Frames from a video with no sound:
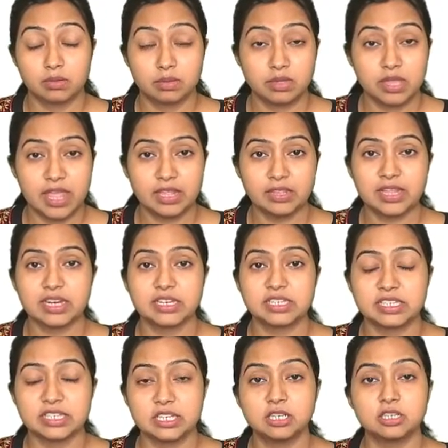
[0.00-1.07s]
thing that is
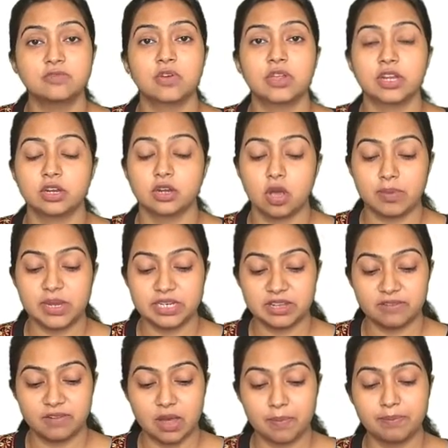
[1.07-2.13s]
needed for economic
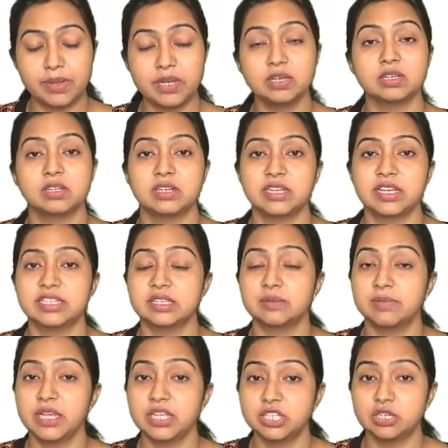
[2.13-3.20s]
development. India is a
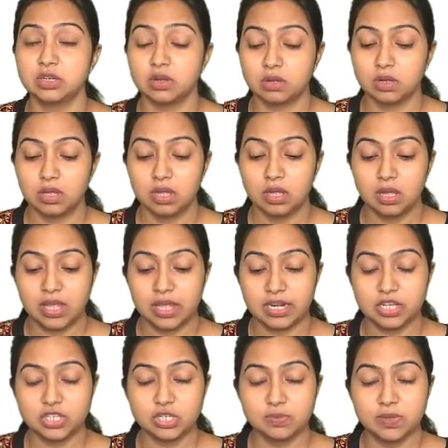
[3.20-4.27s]
major
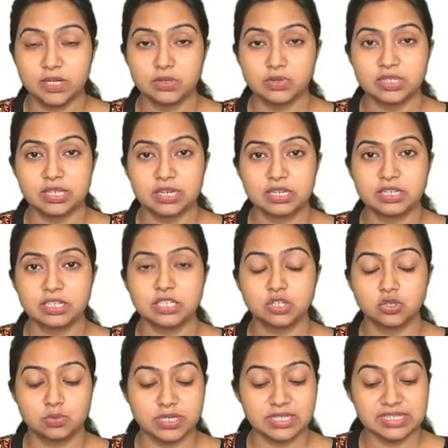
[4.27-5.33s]
energy producer and
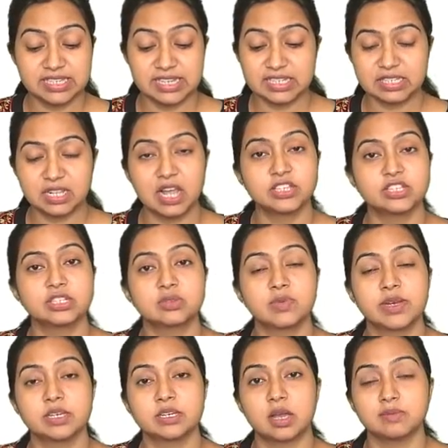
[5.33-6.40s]
consumer, 6th largest
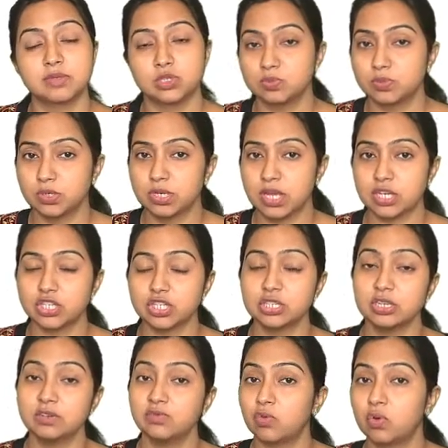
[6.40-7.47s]
when it comes to production
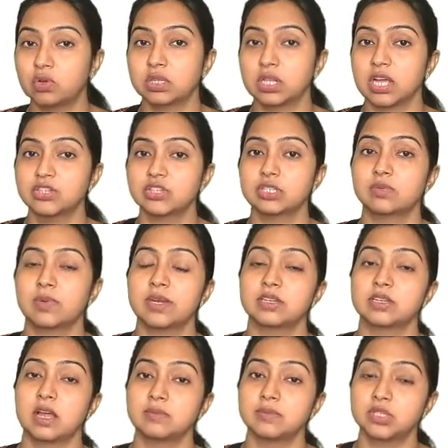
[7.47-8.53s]
and 4th largest when
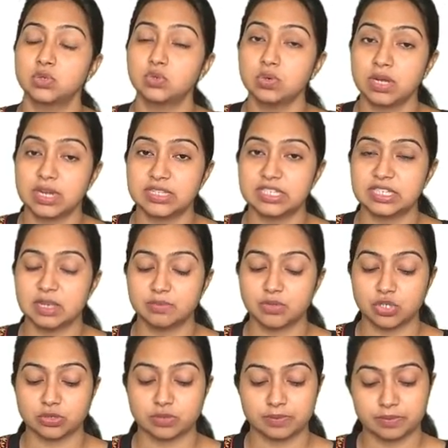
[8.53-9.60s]
it comes to
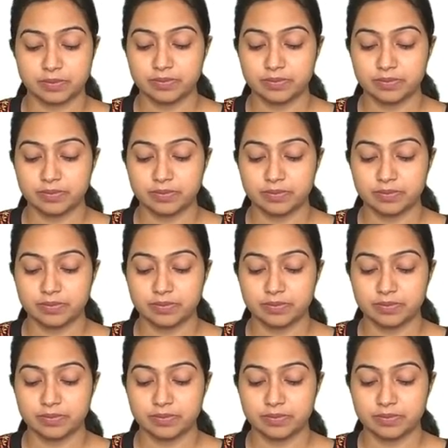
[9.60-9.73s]
consumption.